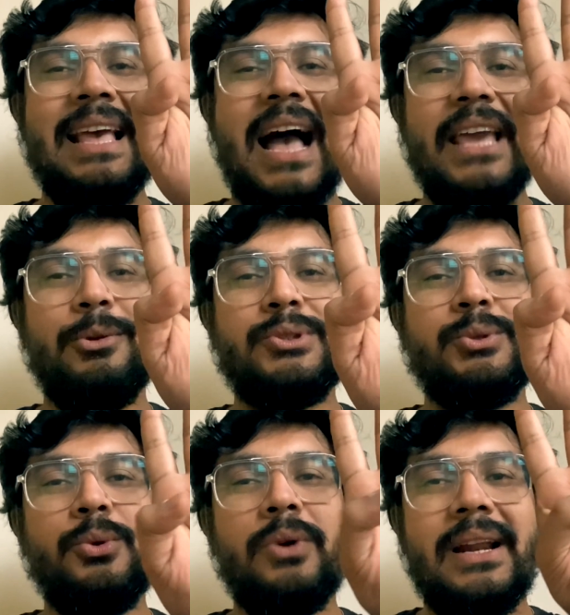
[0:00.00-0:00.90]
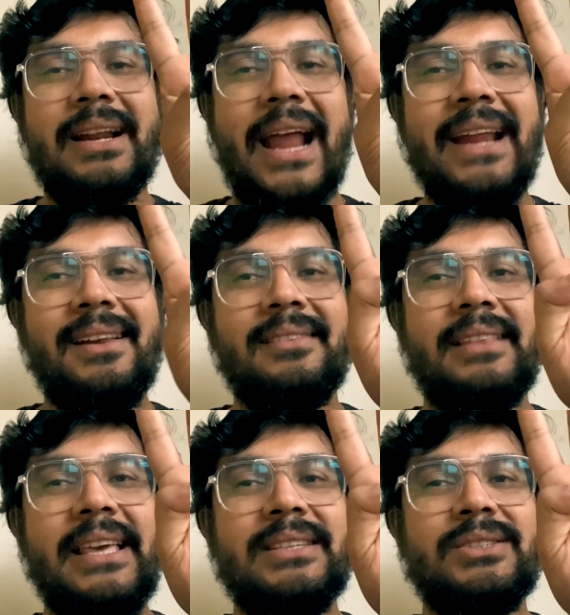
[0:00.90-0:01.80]
I used to write
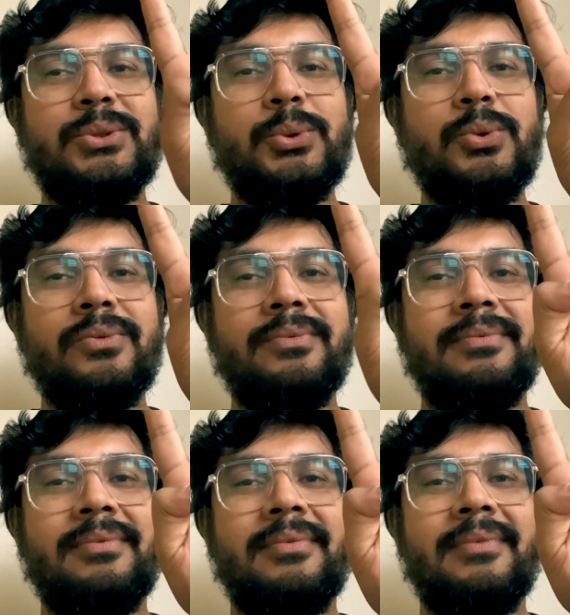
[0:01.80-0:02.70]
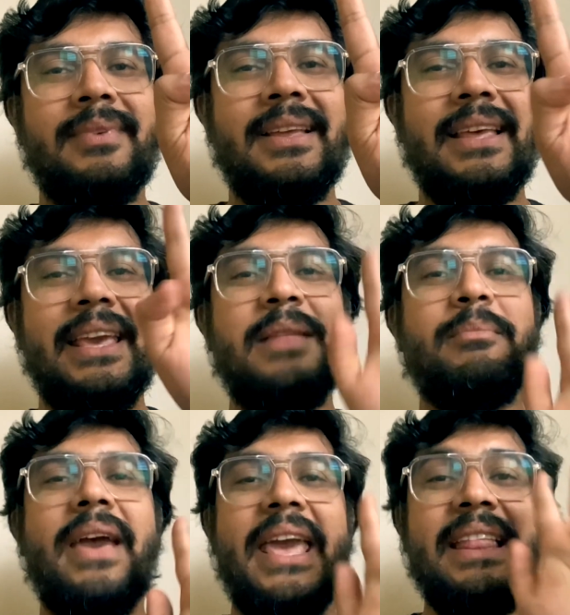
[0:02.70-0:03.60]
these two
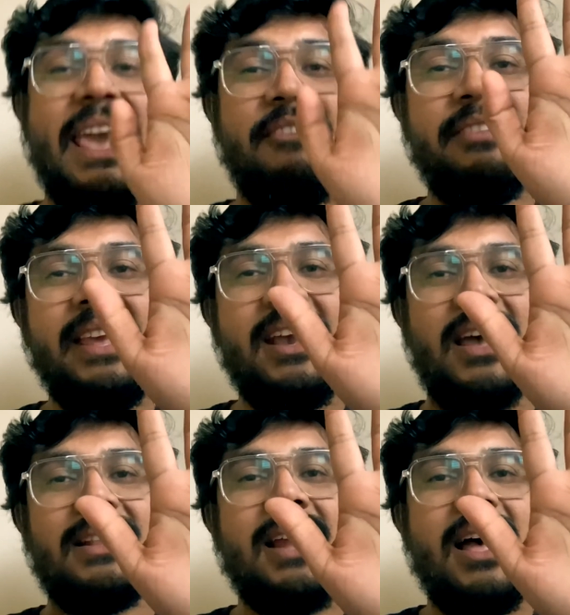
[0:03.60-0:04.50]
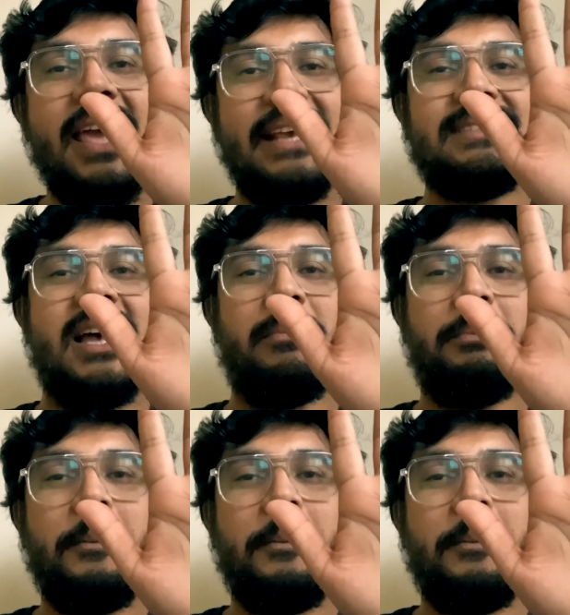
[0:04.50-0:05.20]
in every Kannada exam.